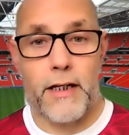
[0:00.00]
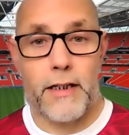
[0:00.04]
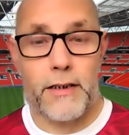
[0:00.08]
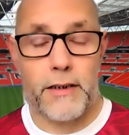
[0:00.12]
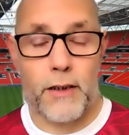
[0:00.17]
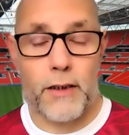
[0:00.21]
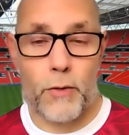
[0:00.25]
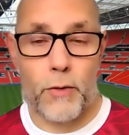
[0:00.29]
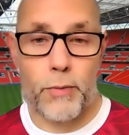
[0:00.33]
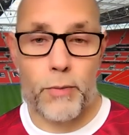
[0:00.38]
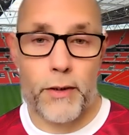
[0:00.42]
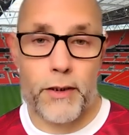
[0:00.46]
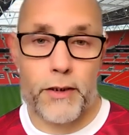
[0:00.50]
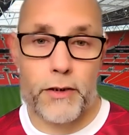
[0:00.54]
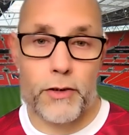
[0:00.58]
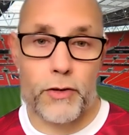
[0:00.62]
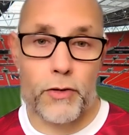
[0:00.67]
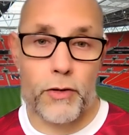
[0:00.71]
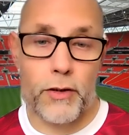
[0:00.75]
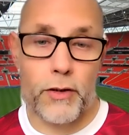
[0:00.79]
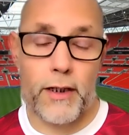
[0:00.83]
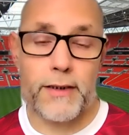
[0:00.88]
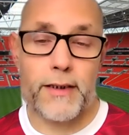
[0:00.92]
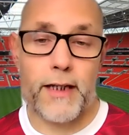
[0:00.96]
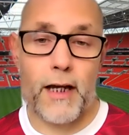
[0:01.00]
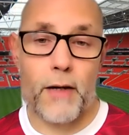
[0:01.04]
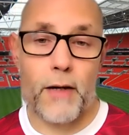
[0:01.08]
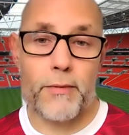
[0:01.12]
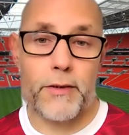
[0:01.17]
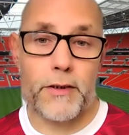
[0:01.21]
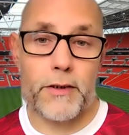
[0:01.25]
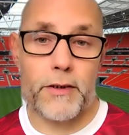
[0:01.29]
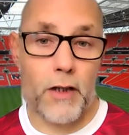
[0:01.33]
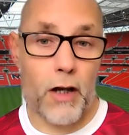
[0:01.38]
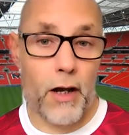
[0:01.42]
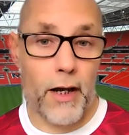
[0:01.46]
So please join us. That'll be
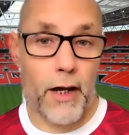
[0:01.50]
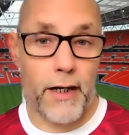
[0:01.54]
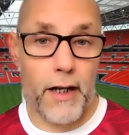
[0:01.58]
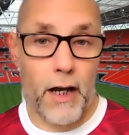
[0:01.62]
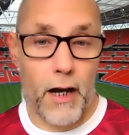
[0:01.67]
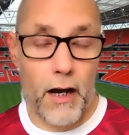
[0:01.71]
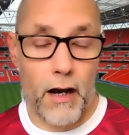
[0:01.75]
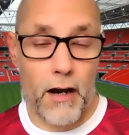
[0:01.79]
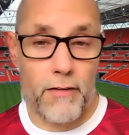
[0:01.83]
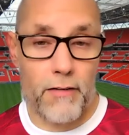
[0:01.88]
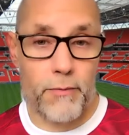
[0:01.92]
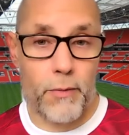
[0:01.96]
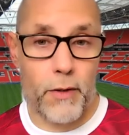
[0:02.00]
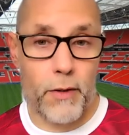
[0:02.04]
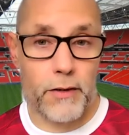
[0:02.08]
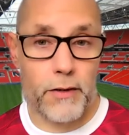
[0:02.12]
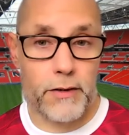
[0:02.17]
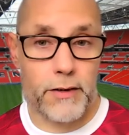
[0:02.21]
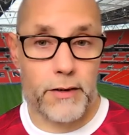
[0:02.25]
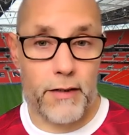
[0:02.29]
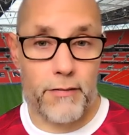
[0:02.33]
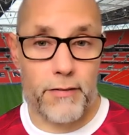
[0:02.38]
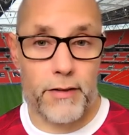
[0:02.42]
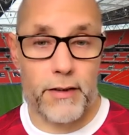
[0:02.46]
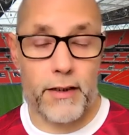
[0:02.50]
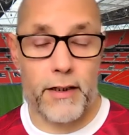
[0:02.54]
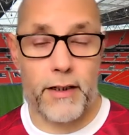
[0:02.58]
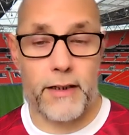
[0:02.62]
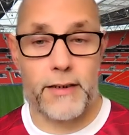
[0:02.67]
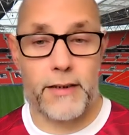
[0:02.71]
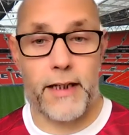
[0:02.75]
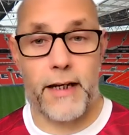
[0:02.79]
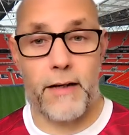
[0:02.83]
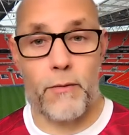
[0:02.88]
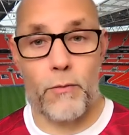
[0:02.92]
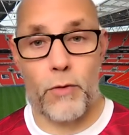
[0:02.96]
starting at 7:30. And I'll
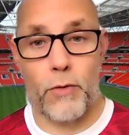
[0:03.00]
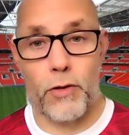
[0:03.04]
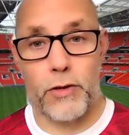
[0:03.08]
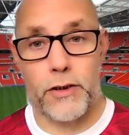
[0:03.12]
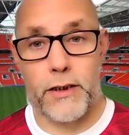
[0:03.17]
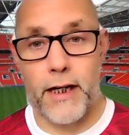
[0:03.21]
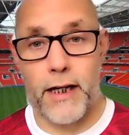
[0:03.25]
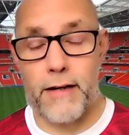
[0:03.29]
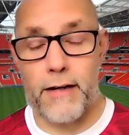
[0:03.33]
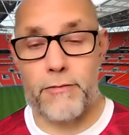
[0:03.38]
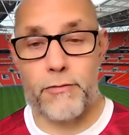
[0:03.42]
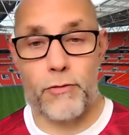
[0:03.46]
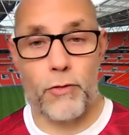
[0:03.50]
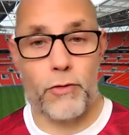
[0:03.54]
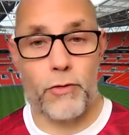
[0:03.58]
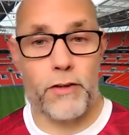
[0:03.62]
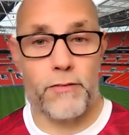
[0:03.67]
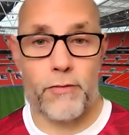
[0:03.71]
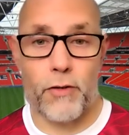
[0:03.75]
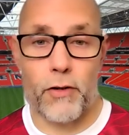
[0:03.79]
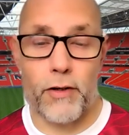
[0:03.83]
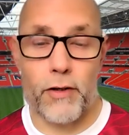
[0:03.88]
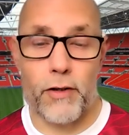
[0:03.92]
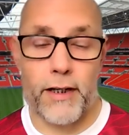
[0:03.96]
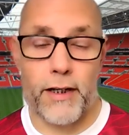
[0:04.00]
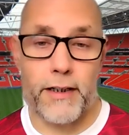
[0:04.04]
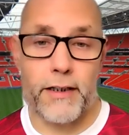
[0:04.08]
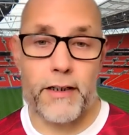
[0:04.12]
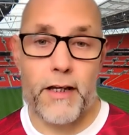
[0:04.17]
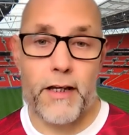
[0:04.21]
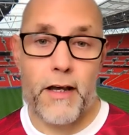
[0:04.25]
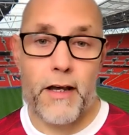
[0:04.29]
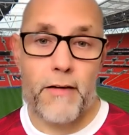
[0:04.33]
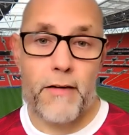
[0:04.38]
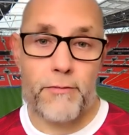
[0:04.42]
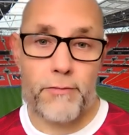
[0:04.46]
say then watch out for all the vlogging
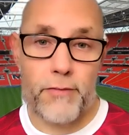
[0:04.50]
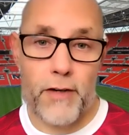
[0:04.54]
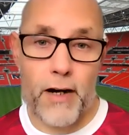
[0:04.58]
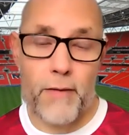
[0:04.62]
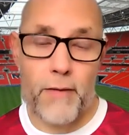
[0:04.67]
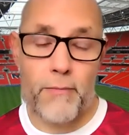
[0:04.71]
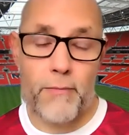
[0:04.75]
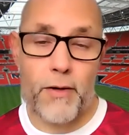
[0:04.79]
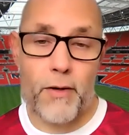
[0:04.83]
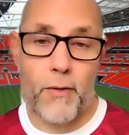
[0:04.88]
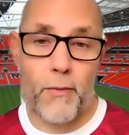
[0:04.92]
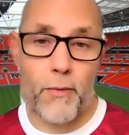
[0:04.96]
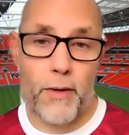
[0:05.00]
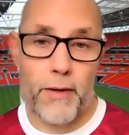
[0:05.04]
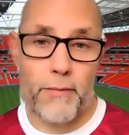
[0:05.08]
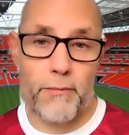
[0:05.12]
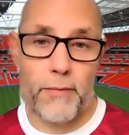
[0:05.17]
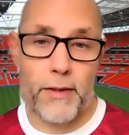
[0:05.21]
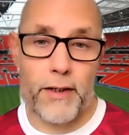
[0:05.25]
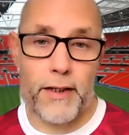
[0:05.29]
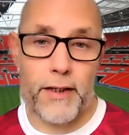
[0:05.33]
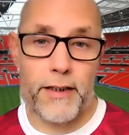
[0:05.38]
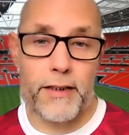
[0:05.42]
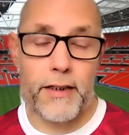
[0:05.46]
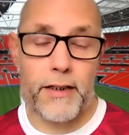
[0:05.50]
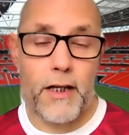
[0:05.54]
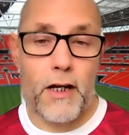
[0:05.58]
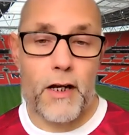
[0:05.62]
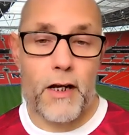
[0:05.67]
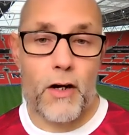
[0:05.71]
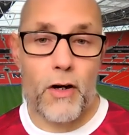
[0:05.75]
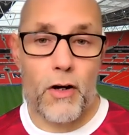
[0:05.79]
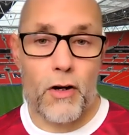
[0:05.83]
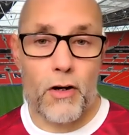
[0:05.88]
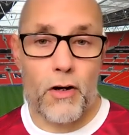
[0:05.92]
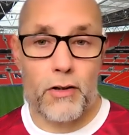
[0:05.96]
from Wembley
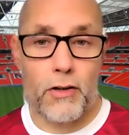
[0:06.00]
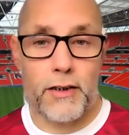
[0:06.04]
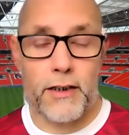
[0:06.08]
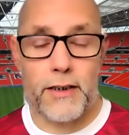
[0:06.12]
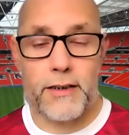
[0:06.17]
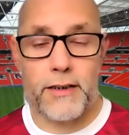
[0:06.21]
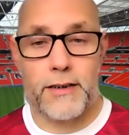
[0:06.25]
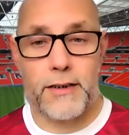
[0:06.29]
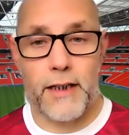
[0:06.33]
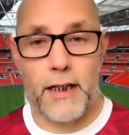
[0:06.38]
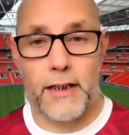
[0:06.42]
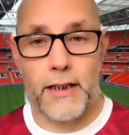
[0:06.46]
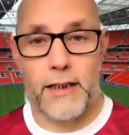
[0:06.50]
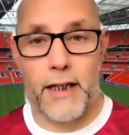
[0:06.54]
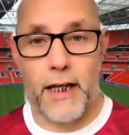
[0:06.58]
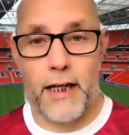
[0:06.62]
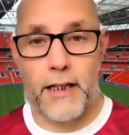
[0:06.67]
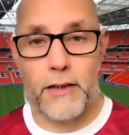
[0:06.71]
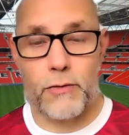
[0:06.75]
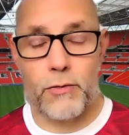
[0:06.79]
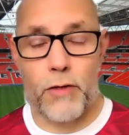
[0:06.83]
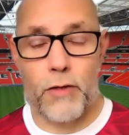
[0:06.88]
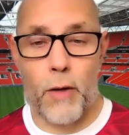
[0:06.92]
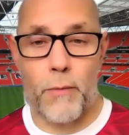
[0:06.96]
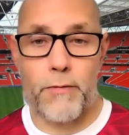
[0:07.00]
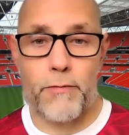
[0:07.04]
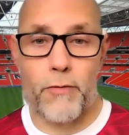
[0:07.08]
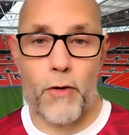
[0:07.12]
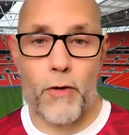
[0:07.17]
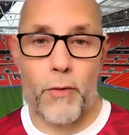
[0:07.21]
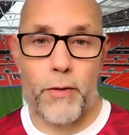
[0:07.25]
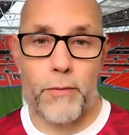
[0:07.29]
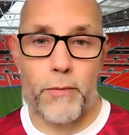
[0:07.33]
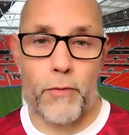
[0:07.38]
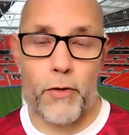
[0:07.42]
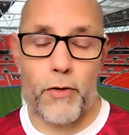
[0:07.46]
on Sunday as well, before
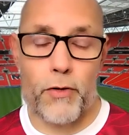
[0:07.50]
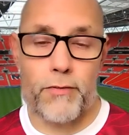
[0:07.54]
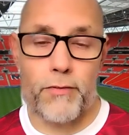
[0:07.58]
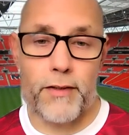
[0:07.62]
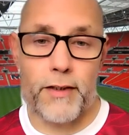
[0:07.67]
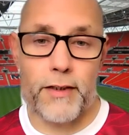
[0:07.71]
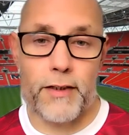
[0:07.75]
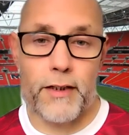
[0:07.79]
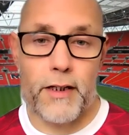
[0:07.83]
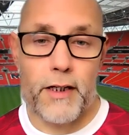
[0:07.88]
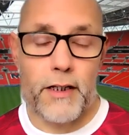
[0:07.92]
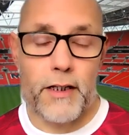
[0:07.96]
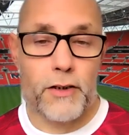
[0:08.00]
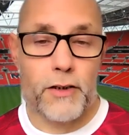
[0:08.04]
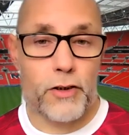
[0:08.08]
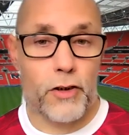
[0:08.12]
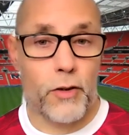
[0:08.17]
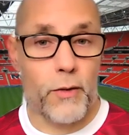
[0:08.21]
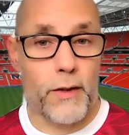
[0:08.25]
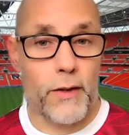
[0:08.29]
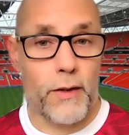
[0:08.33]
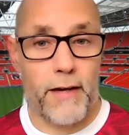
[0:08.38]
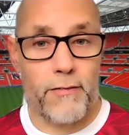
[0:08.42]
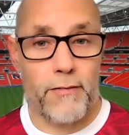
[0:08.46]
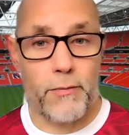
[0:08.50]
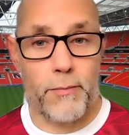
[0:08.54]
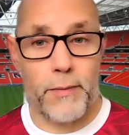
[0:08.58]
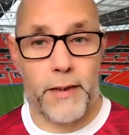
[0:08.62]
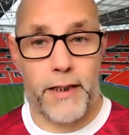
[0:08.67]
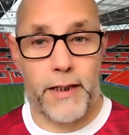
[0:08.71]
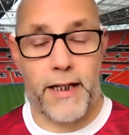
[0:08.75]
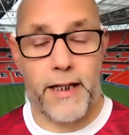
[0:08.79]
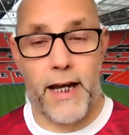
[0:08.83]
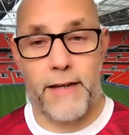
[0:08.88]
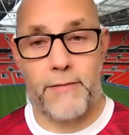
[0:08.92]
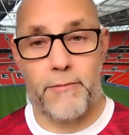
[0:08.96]
we move in to another
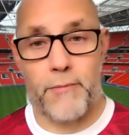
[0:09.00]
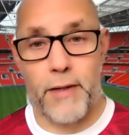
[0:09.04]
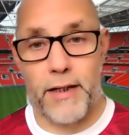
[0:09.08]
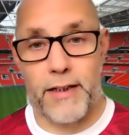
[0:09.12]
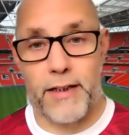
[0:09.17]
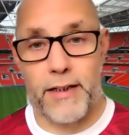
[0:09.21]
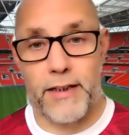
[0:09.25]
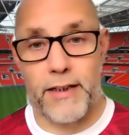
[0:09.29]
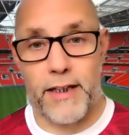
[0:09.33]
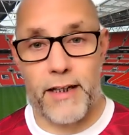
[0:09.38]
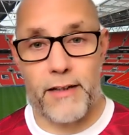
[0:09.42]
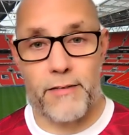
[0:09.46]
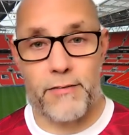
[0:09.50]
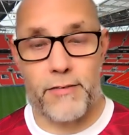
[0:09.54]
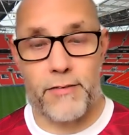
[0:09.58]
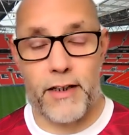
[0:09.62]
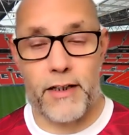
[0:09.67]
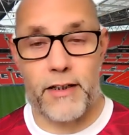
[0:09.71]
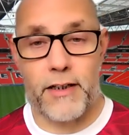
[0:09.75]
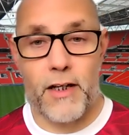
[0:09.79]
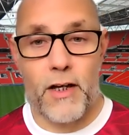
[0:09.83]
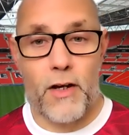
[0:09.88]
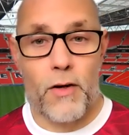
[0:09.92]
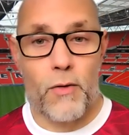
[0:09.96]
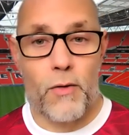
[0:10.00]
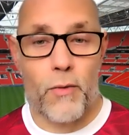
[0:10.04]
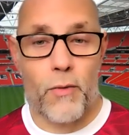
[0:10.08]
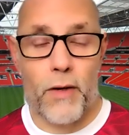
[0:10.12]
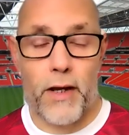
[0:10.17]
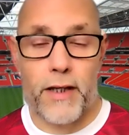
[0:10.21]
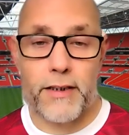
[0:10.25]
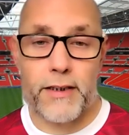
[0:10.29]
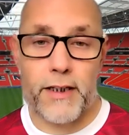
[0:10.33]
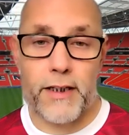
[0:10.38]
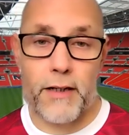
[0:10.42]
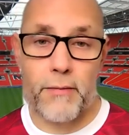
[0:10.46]
big game Monday evening, where
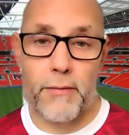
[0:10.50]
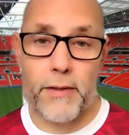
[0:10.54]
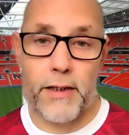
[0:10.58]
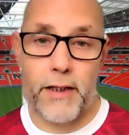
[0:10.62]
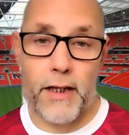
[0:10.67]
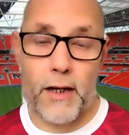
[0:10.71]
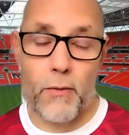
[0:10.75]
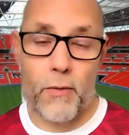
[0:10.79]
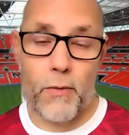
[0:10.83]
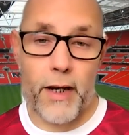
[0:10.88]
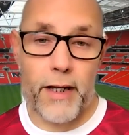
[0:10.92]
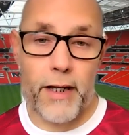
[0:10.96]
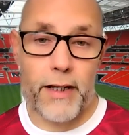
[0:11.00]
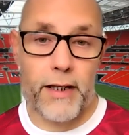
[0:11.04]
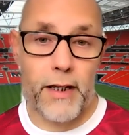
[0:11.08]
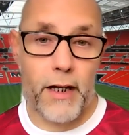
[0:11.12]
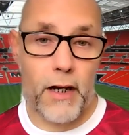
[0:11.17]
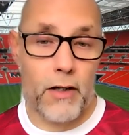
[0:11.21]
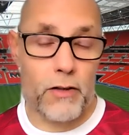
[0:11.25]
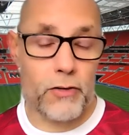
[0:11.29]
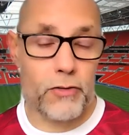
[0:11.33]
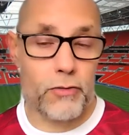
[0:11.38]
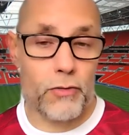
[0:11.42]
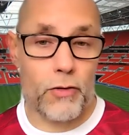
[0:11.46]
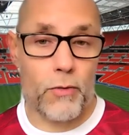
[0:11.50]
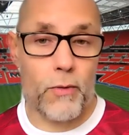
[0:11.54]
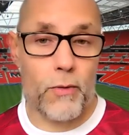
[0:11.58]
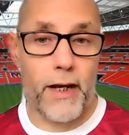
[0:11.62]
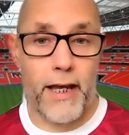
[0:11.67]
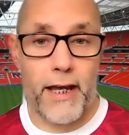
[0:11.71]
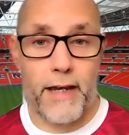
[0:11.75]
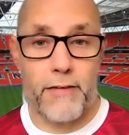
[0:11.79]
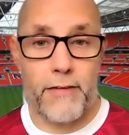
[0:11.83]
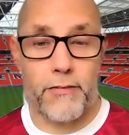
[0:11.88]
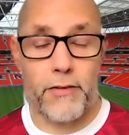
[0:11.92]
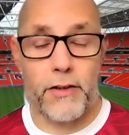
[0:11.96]
it's going to be away, Arsenal away
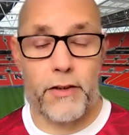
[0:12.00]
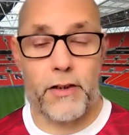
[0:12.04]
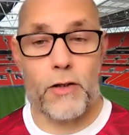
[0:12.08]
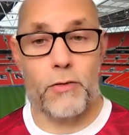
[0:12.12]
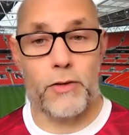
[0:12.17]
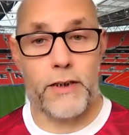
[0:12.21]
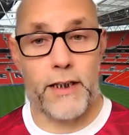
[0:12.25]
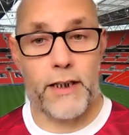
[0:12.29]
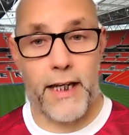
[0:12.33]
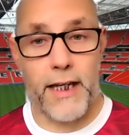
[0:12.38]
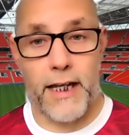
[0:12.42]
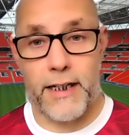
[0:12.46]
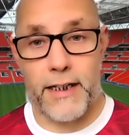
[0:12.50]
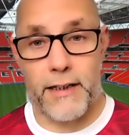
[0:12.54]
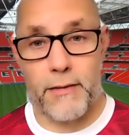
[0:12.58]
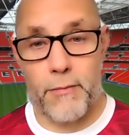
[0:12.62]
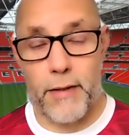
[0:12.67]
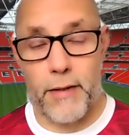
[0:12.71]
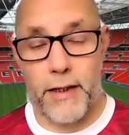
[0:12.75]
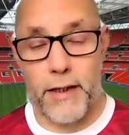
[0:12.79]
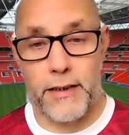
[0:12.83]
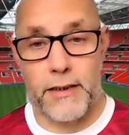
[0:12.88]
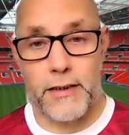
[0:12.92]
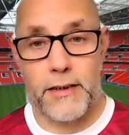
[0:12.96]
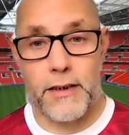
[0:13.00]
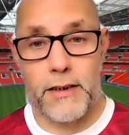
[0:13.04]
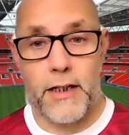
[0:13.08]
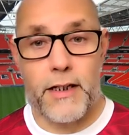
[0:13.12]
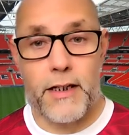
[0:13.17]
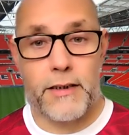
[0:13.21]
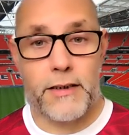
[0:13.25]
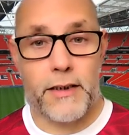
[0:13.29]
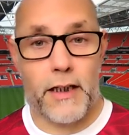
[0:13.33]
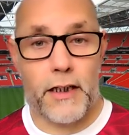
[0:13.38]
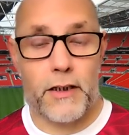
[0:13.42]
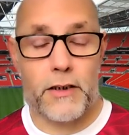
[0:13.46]
at Everton, of course, again in the men's
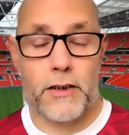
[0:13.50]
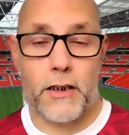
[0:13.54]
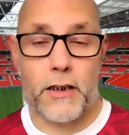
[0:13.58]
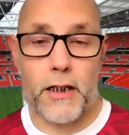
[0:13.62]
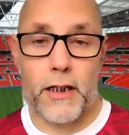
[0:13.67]
section.